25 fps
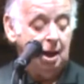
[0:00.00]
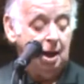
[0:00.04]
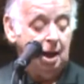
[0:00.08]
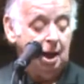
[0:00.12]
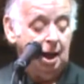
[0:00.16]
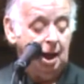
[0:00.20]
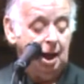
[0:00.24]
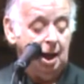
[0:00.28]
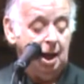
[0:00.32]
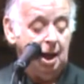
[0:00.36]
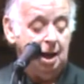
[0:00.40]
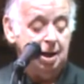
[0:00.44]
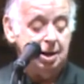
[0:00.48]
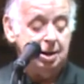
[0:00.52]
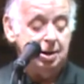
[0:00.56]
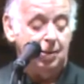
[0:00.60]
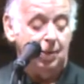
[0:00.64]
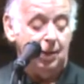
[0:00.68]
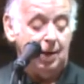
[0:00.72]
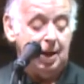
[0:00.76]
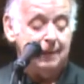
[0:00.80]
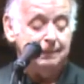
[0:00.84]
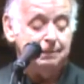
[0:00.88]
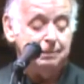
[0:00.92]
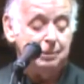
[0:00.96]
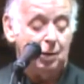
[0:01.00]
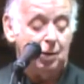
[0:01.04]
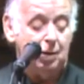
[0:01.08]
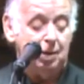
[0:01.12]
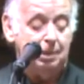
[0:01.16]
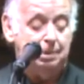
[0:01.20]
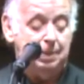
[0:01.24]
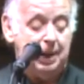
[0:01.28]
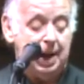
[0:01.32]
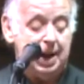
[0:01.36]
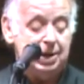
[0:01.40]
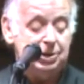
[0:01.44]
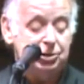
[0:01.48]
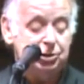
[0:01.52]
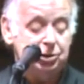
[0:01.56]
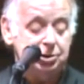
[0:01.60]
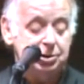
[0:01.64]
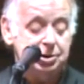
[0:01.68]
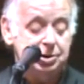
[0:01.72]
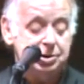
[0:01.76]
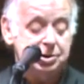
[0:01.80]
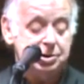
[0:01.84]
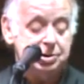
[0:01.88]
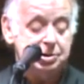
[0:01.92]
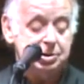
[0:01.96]
Uh, you have more
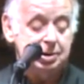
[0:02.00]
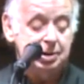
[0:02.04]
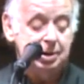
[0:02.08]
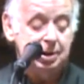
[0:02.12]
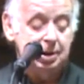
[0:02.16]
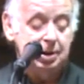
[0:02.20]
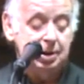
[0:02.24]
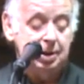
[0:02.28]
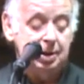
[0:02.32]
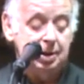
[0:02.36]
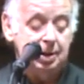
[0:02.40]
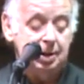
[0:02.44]
patience,